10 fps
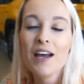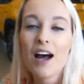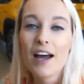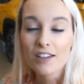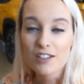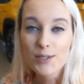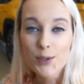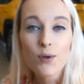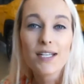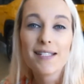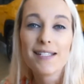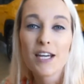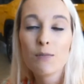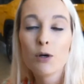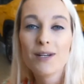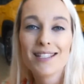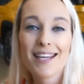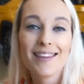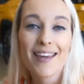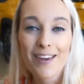I also wanted to take a moment to
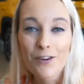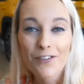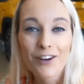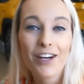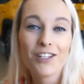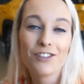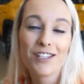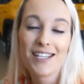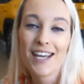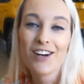say thank you for your interest in